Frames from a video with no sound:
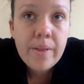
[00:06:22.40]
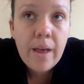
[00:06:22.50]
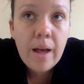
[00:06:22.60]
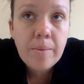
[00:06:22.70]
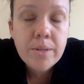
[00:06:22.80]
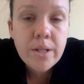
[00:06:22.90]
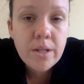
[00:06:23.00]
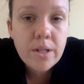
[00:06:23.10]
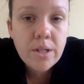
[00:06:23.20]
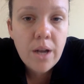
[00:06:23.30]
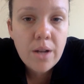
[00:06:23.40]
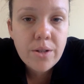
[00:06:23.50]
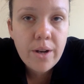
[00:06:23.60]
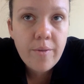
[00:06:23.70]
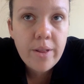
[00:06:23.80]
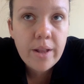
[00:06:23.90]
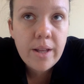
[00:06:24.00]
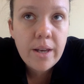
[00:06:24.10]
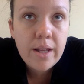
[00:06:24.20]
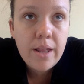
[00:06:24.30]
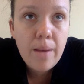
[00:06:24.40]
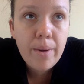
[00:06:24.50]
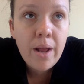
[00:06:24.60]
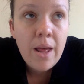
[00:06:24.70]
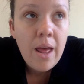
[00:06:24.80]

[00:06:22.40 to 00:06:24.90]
so that the child's got everything they need there, but